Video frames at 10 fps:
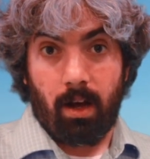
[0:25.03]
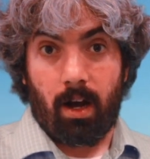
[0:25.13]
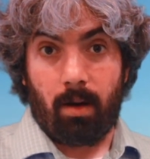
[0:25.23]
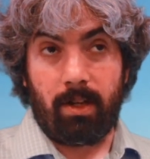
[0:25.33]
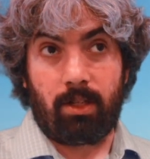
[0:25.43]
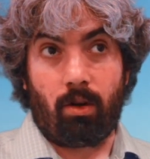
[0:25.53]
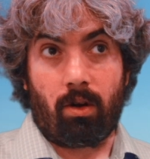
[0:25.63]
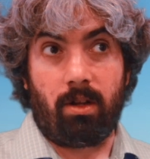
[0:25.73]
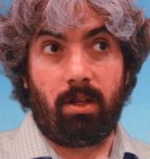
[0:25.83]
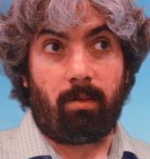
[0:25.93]
Um, it
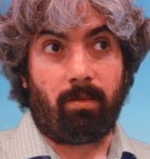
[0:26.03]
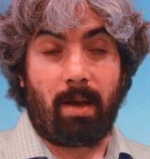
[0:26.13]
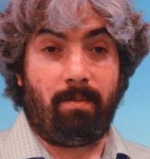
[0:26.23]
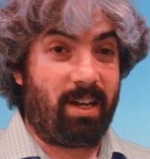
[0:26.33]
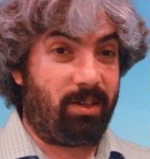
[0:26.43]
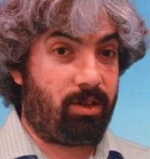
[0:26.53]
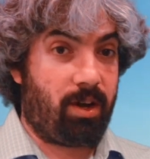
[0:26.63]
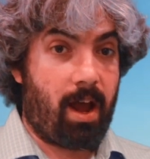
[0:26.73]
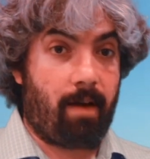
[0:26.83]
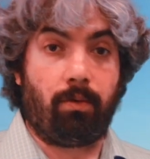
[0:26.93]
started sometime
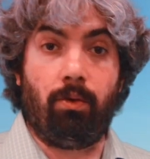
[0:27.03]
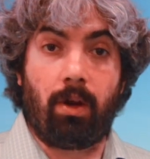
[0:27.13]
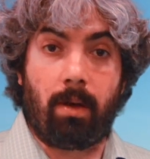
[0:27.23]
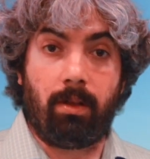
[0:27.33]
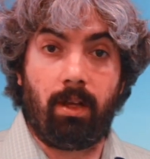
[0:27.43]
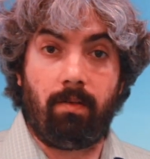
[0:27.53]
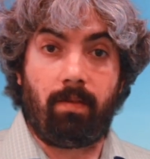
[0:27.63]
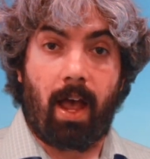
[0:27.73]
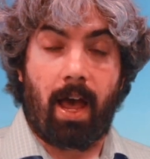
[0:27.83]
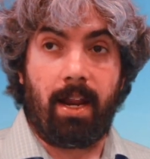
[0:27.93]
yesterday afternoon, I
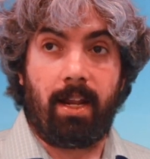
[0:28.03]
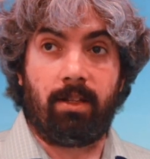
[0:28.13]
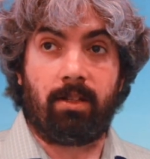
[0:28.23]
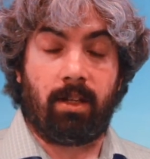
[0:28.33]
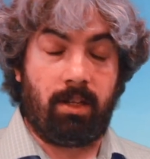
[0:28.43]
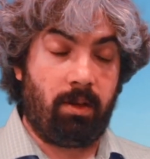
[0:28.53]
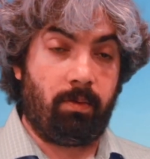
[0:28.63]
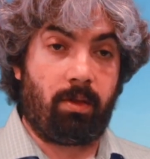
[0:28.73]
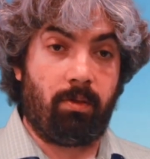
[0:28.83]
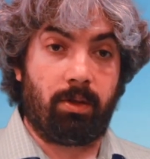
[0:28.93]
believe, and it is
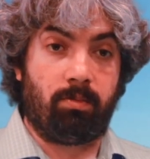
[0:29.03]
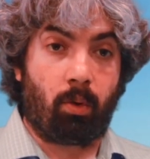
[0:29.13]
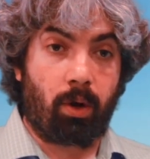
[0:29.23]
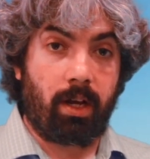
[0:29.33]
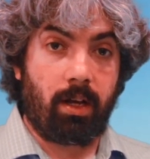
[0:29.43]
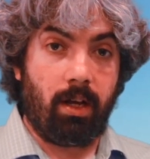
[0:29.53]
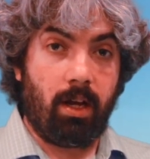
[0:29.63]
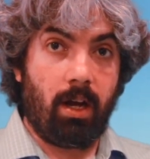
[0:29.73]
continuing through this morning.